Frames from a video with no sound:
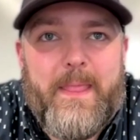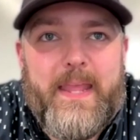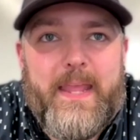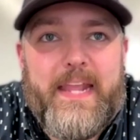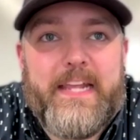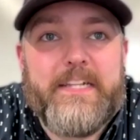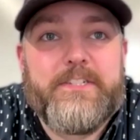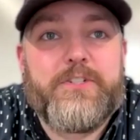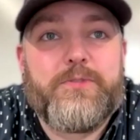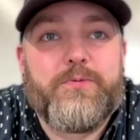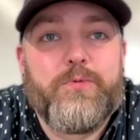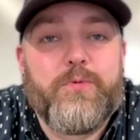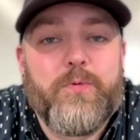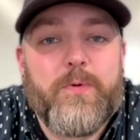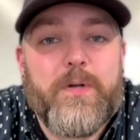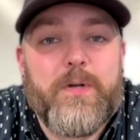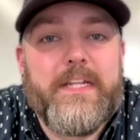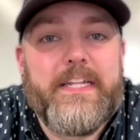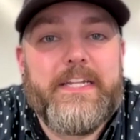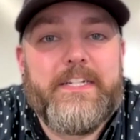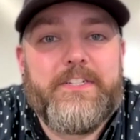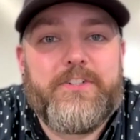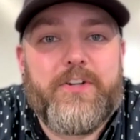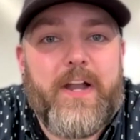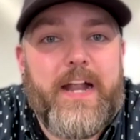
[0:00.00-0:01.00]
It's
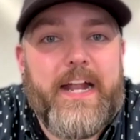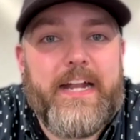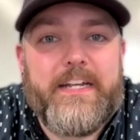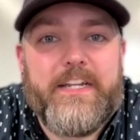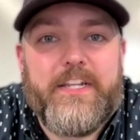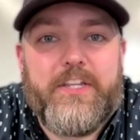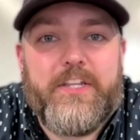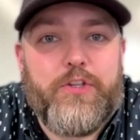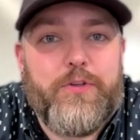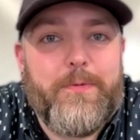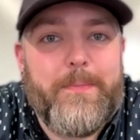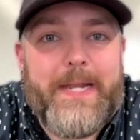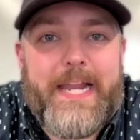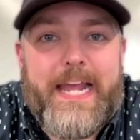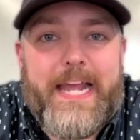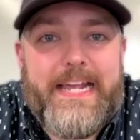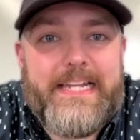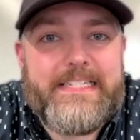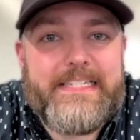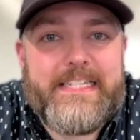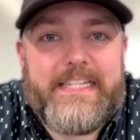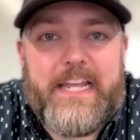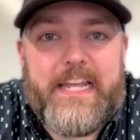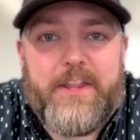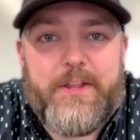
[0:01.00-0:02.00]
really trying to
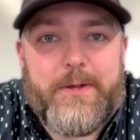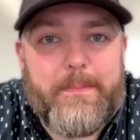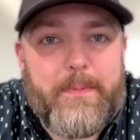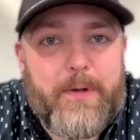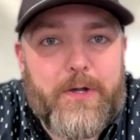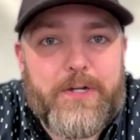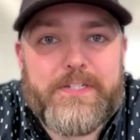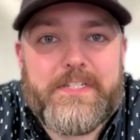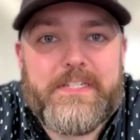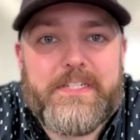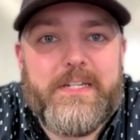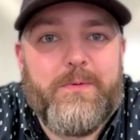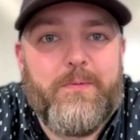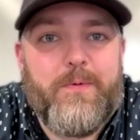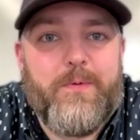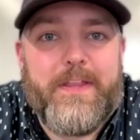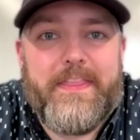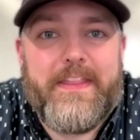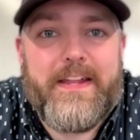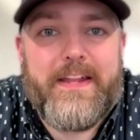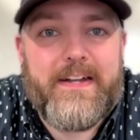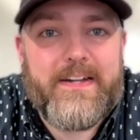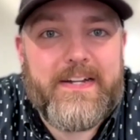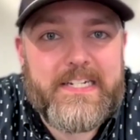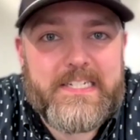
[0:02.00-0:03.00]
humanize the other person and
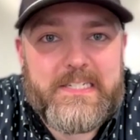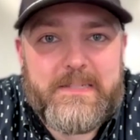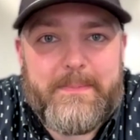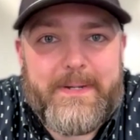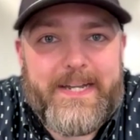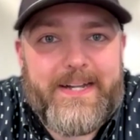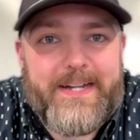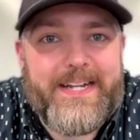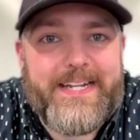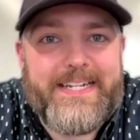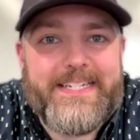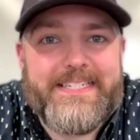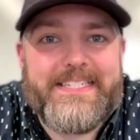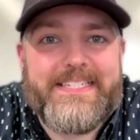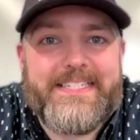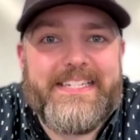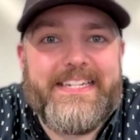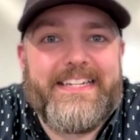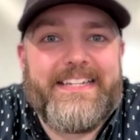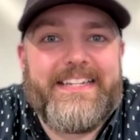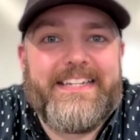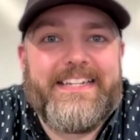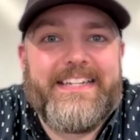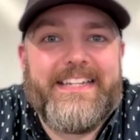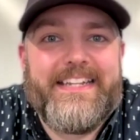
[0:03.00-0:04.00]
what they're
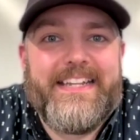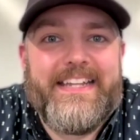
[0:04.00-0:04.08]
experiencing.